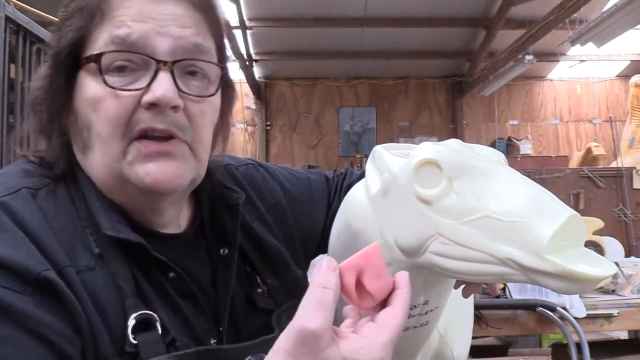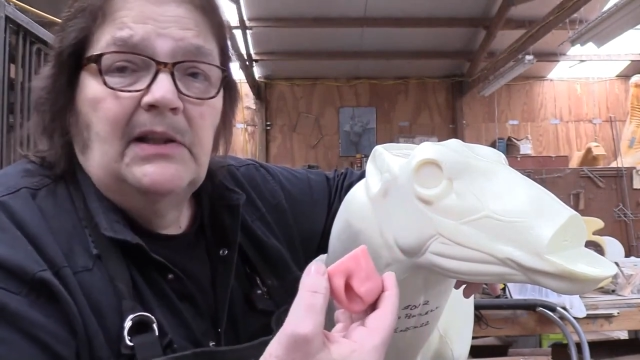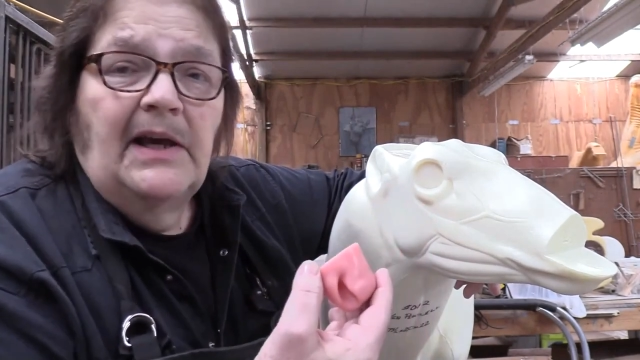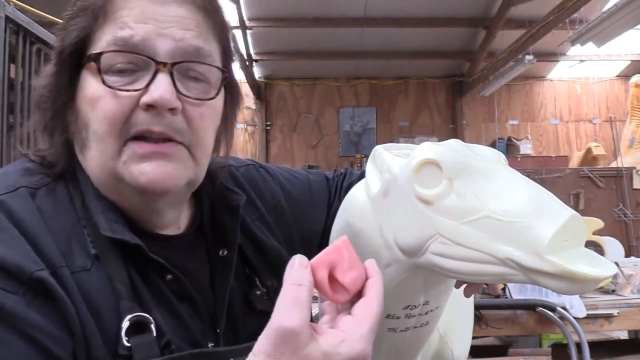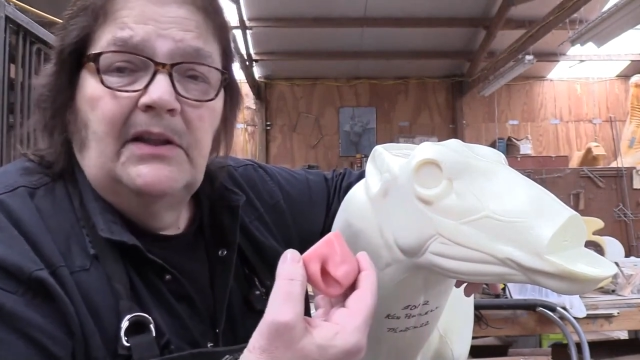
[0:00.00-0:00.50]
I
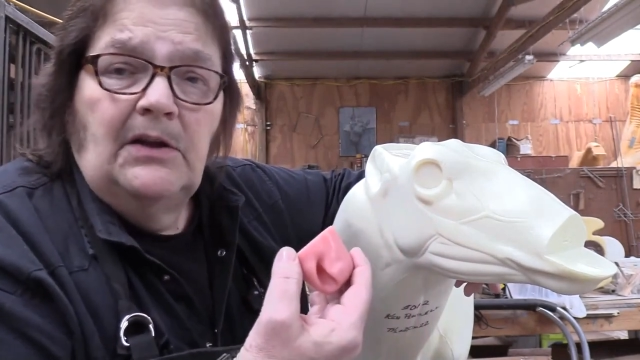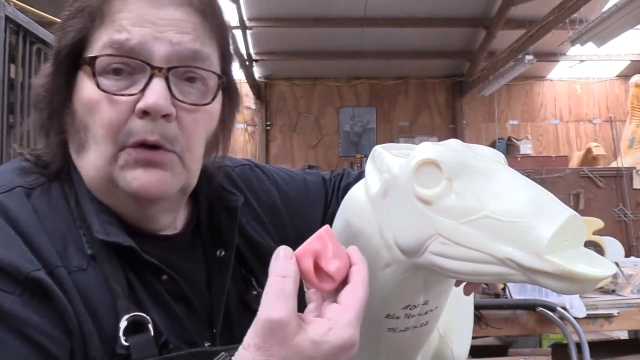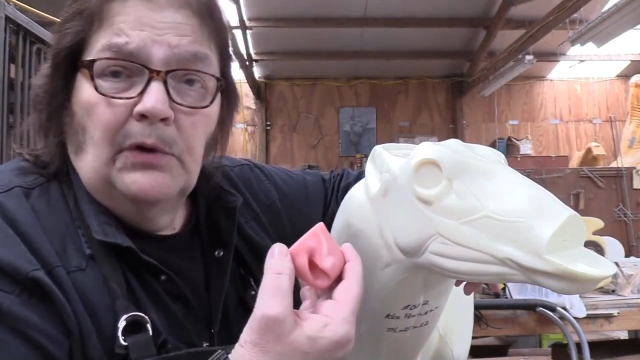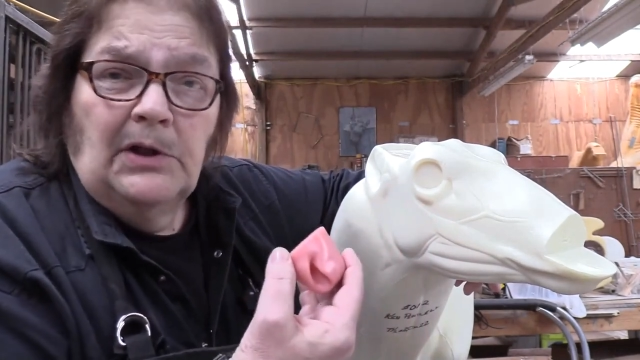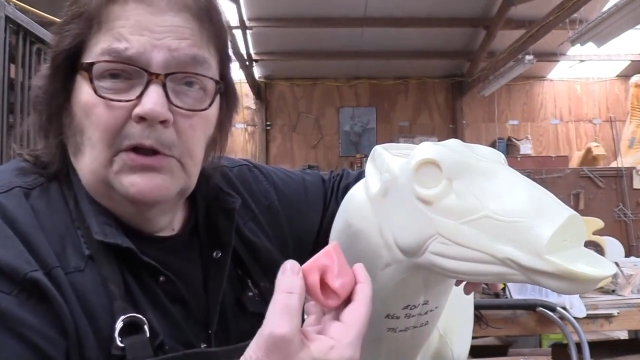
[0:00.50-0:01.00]
like the
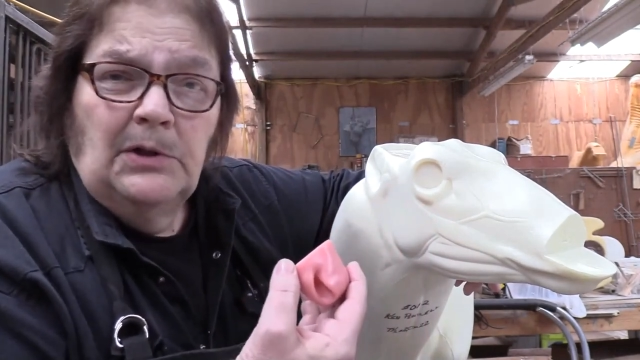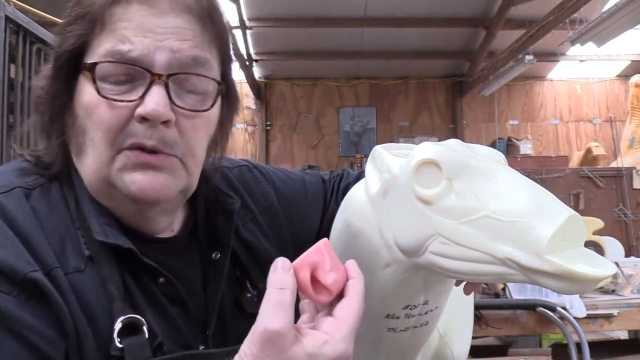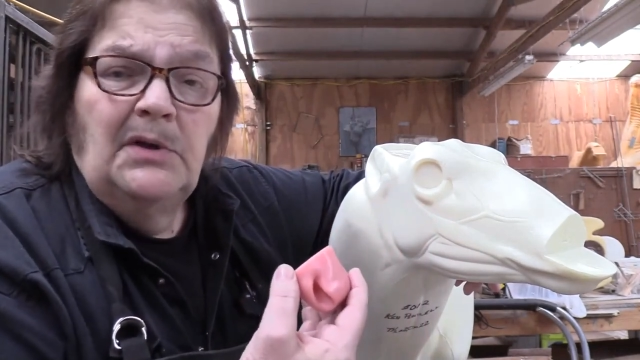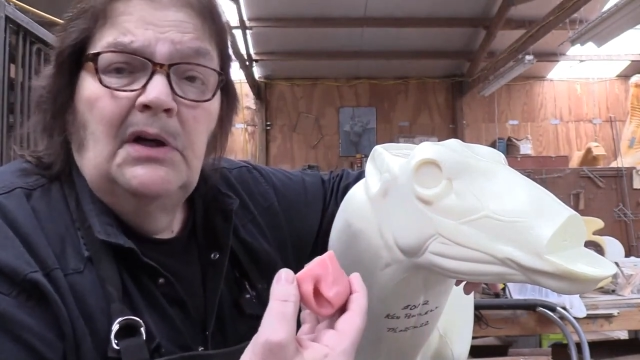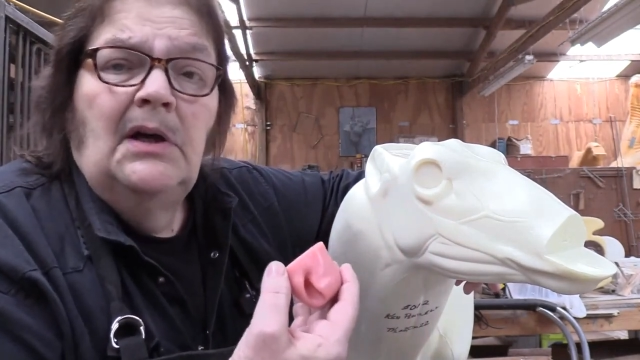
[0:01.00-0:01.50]
Gorilla
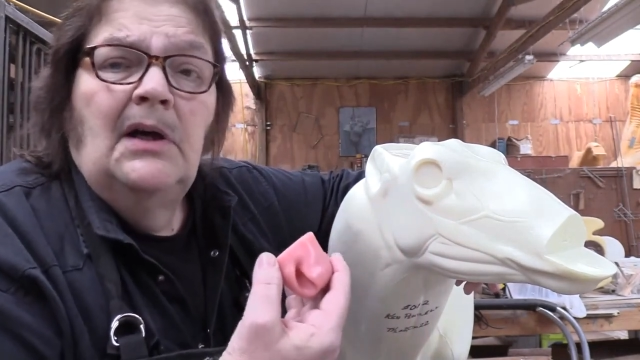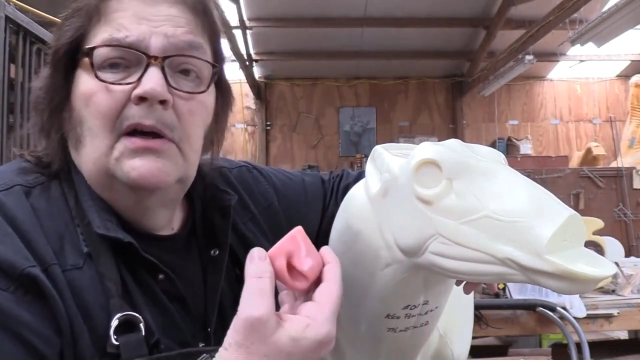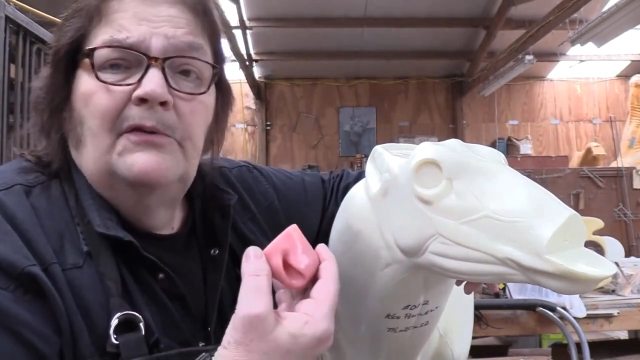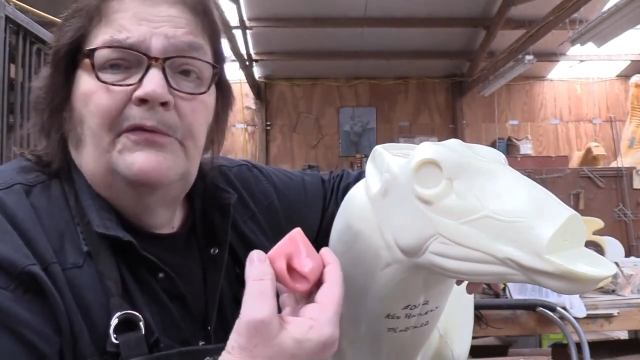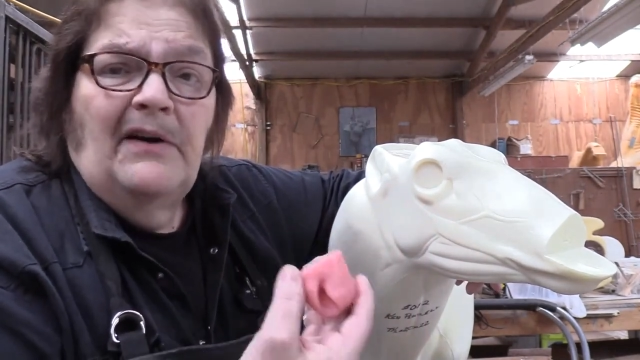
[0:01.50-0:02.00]
Glue
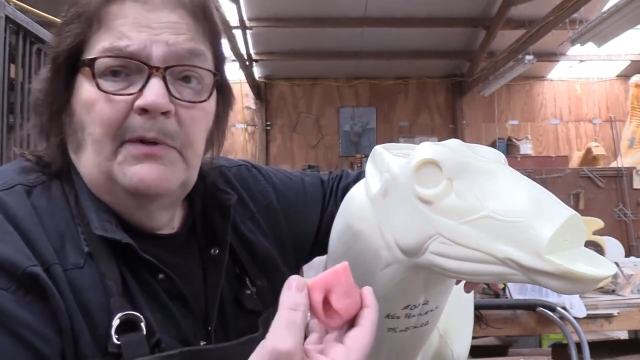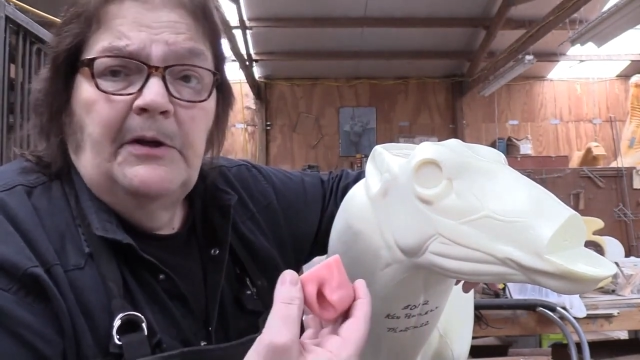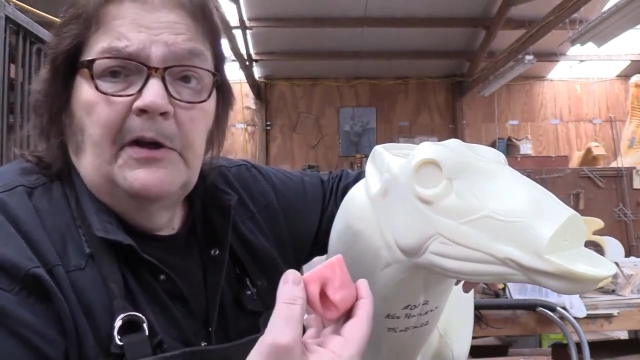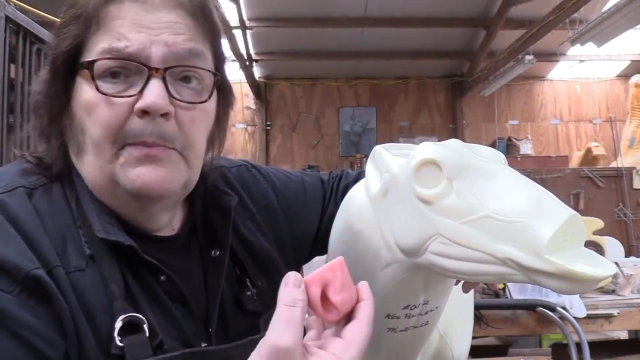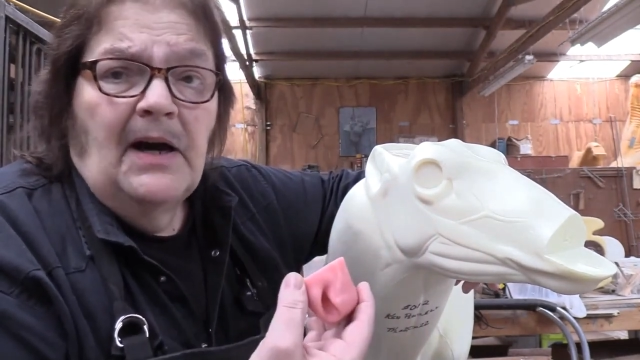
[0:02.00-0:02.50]

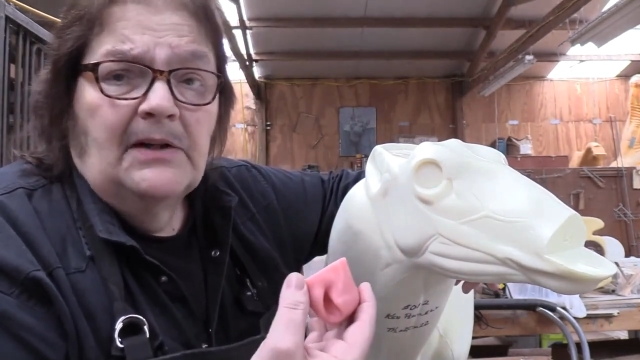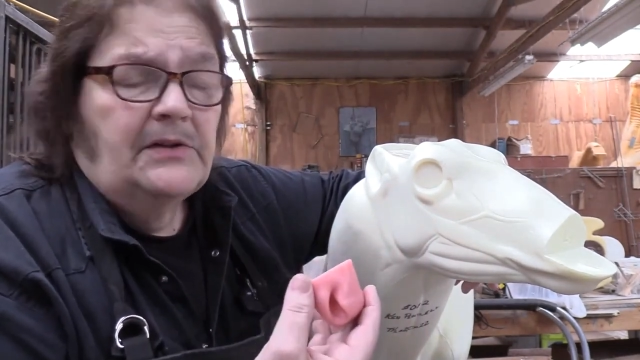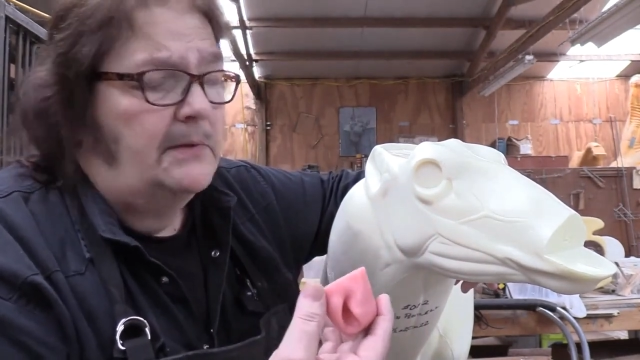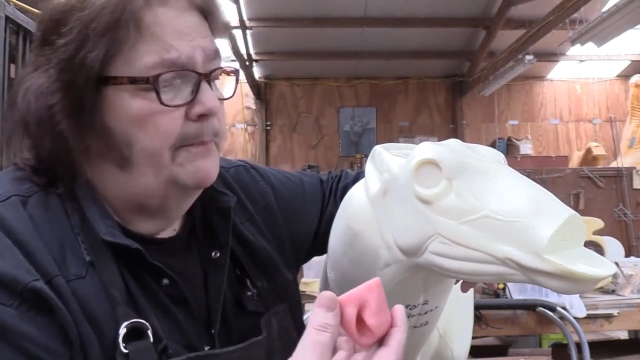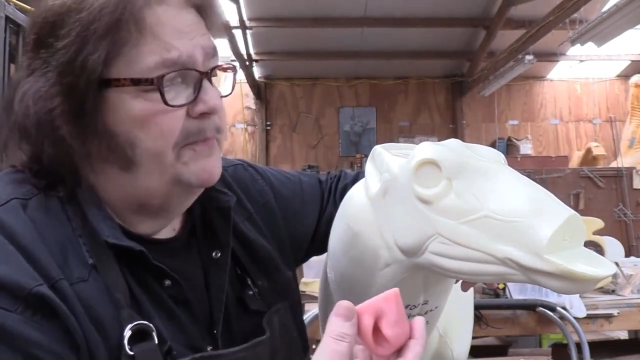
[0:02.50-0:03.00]
five-minute epoxy.